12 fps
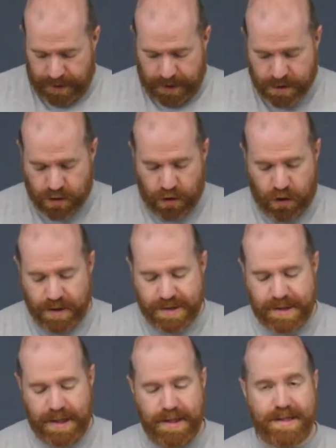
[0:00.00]
So you're going to
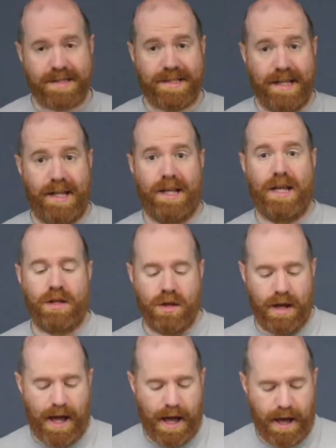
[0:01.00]
see still
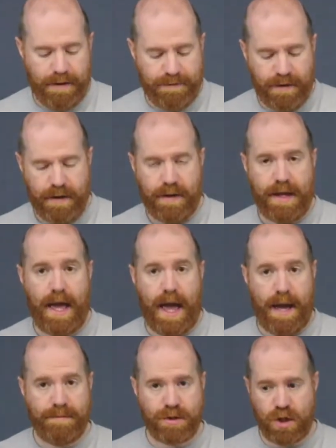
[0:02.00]
you'll have the
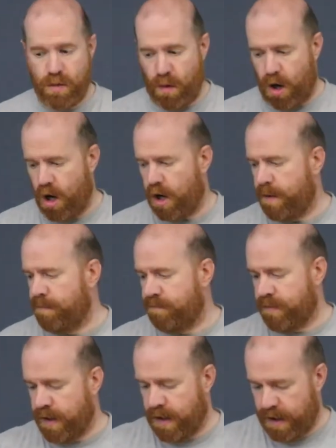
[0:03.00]
M2R,
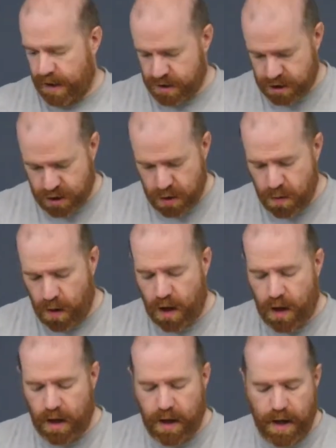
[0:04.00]

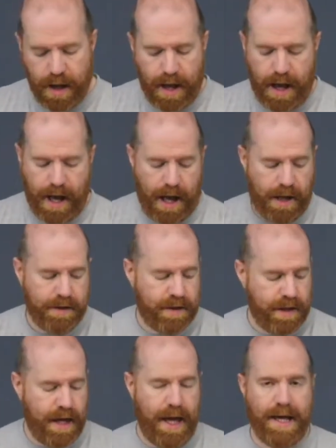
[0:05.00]
H2R and
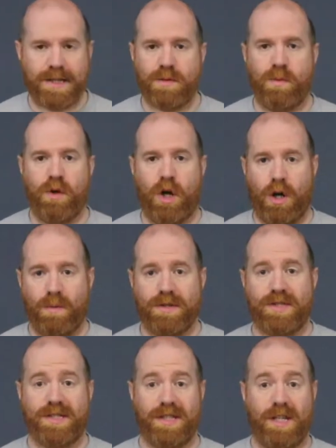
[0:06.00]
the S1R will
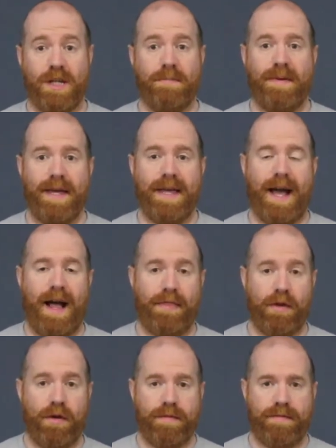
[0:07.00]
still be at
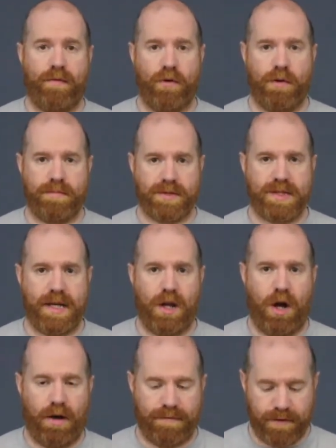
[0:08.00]
their
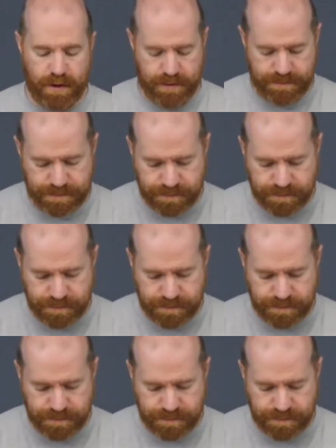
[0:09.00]
40% offer.